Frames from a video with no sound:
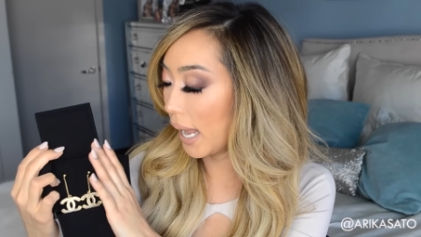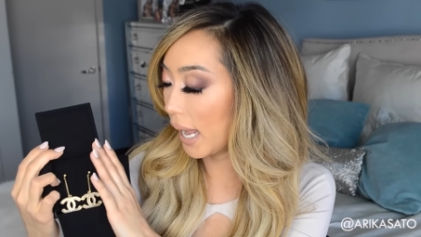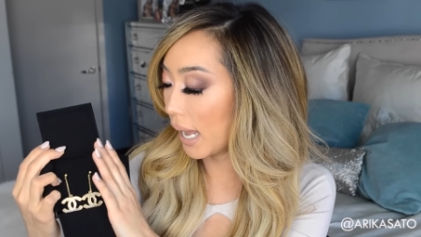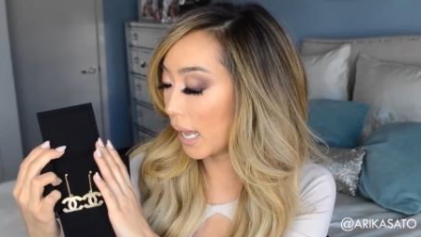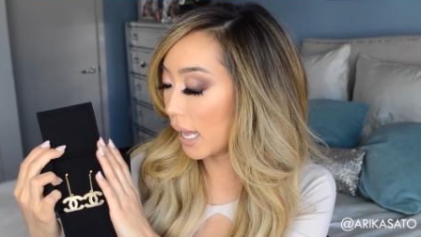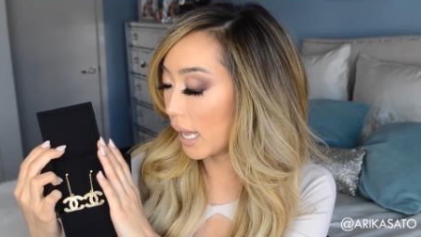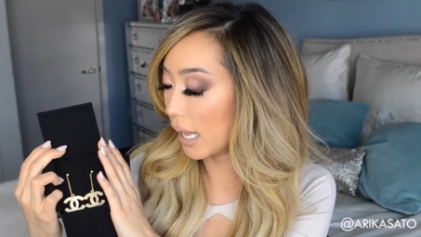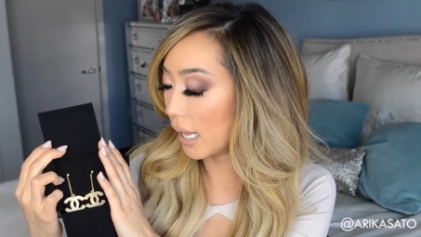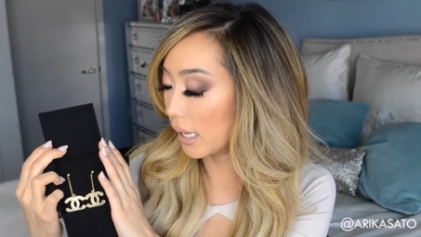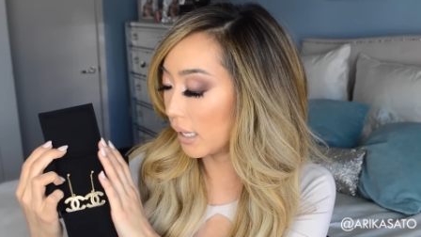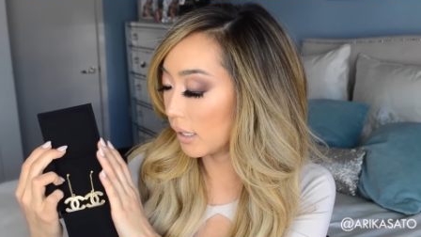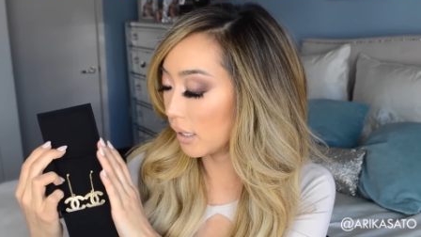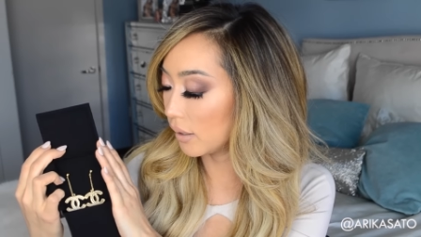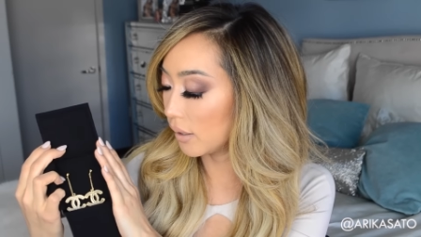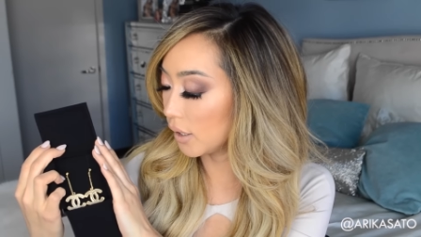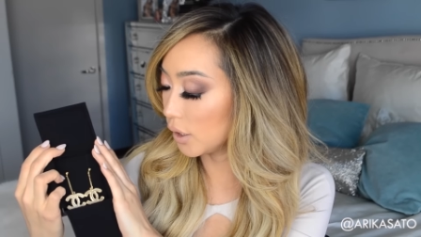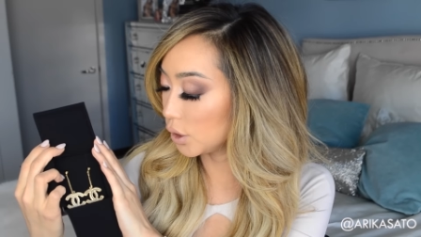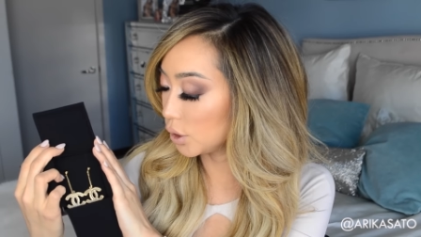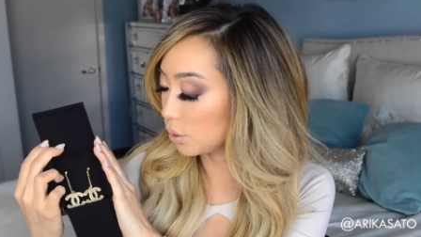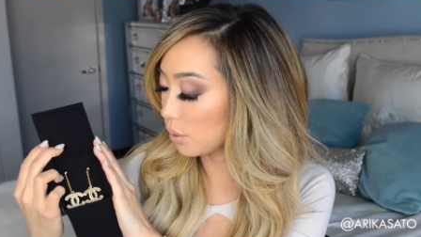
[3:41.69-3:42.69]
and
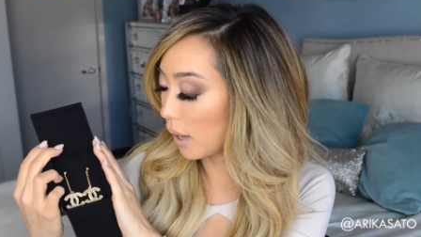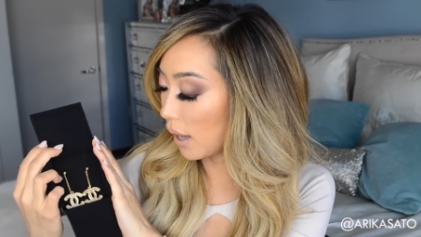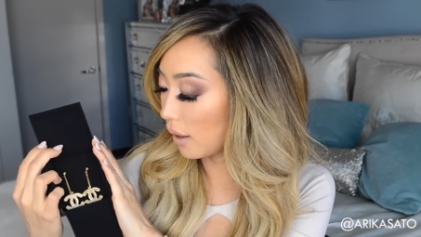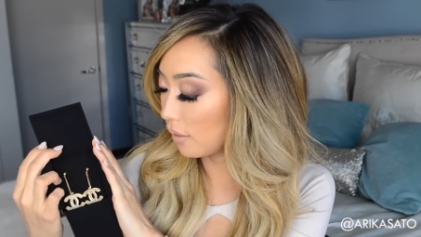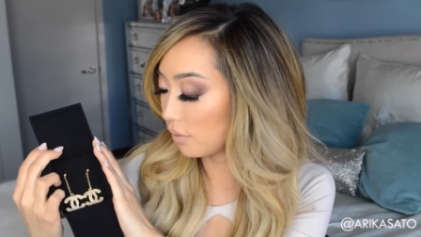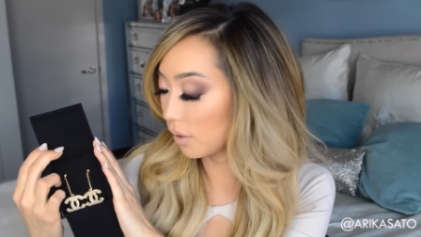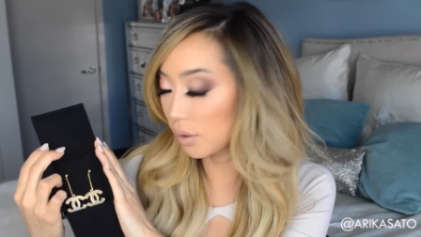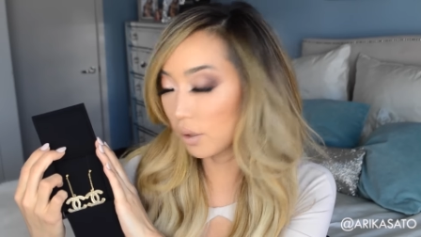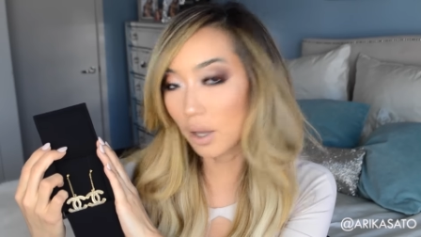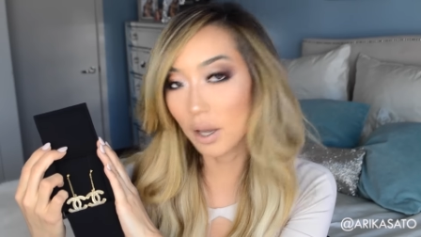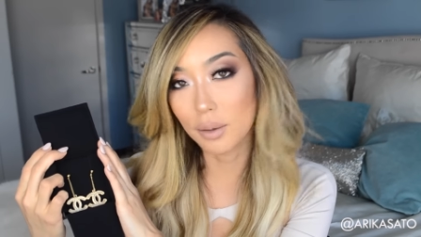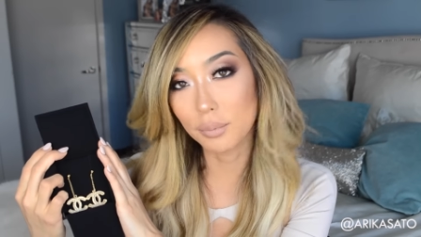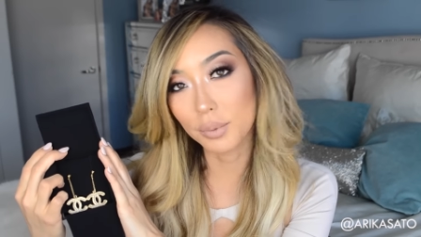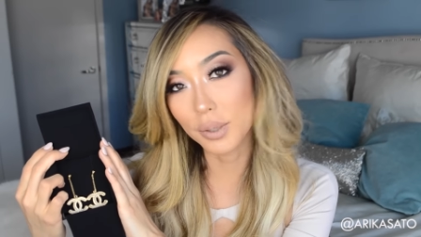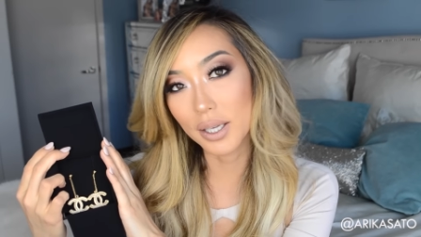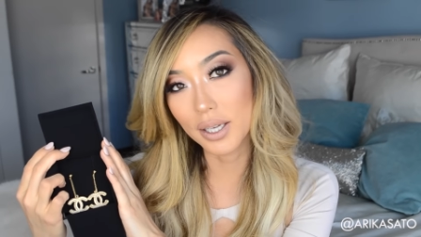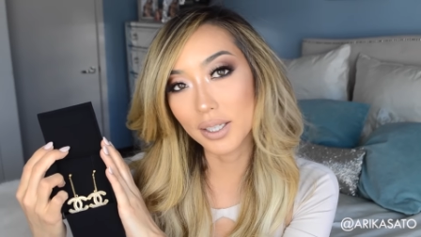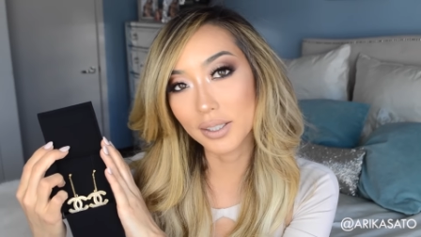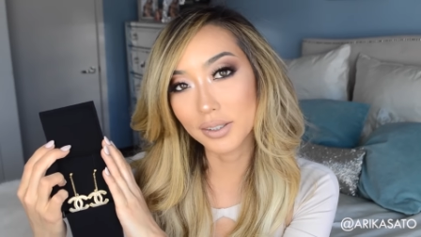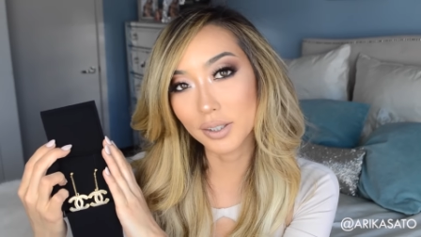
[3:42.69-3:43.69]
they do have a lot
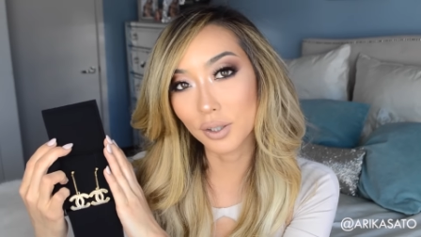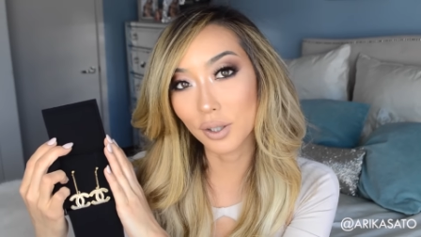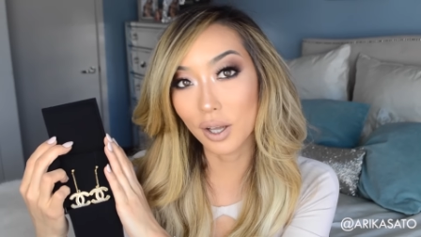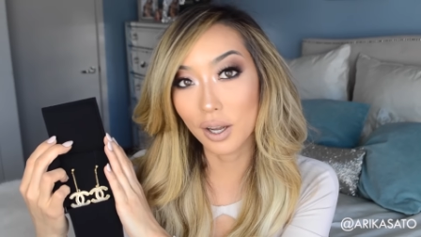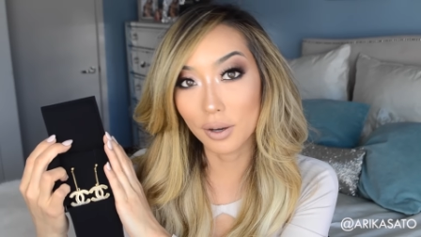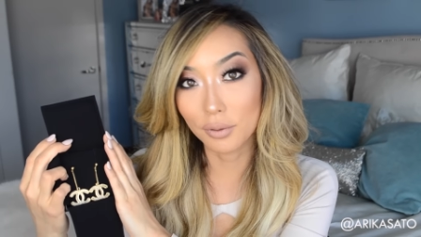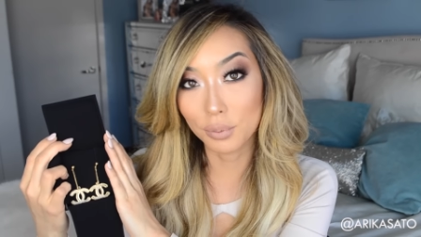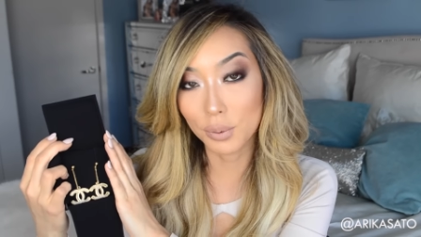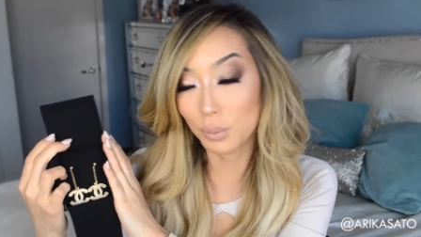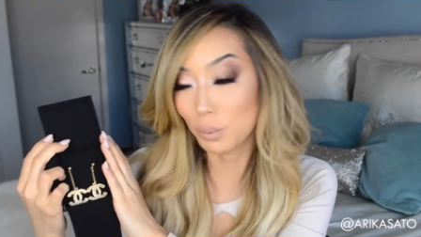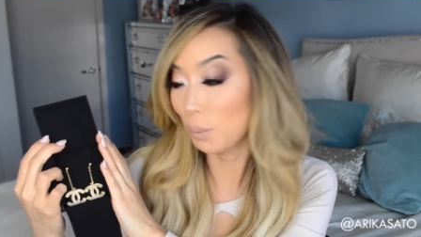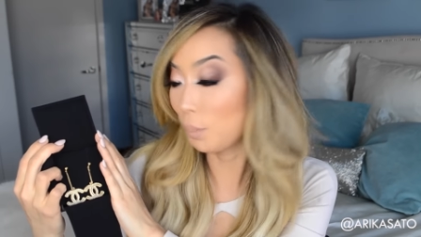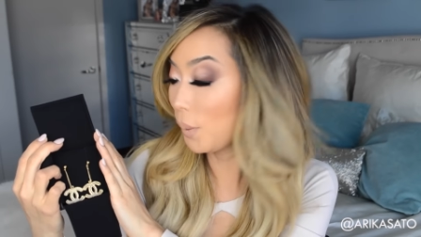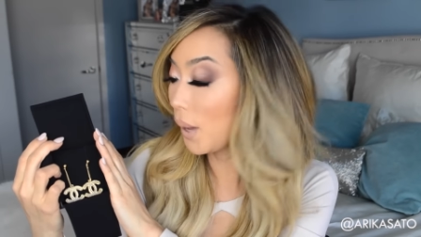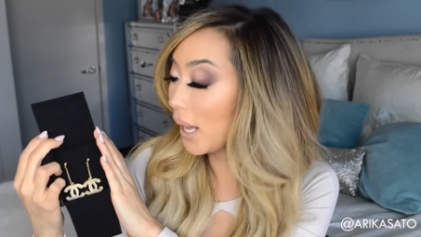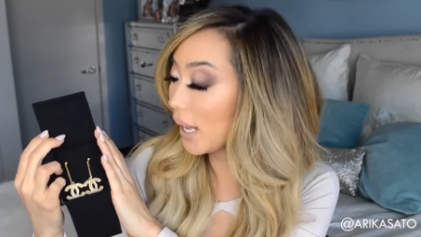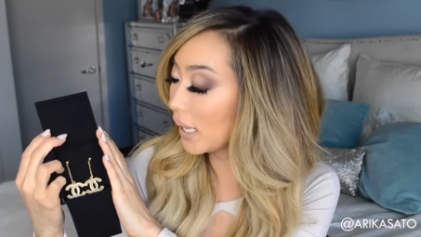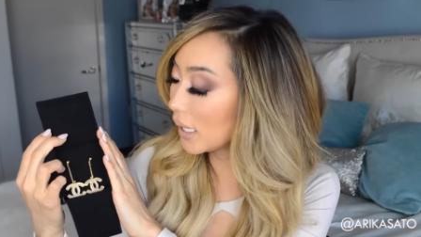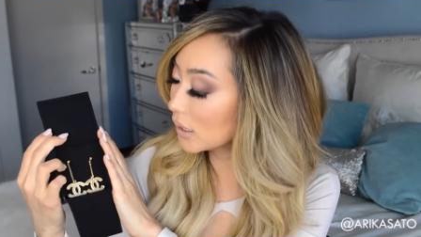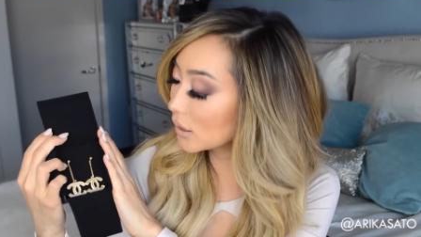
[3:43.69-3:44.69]
because a lot of people
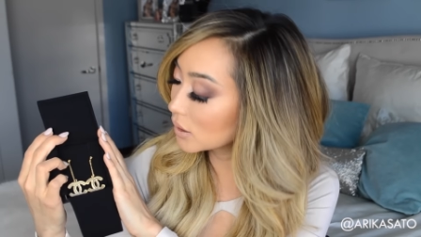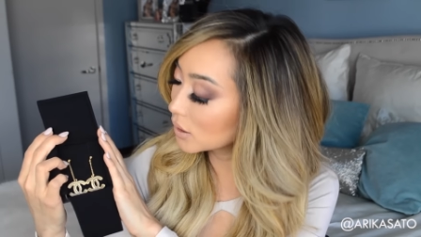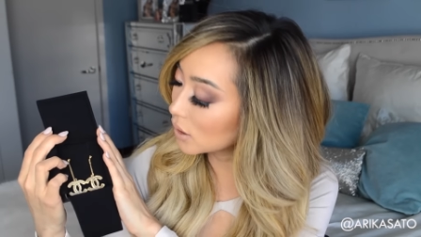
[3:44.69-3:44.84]
buy it.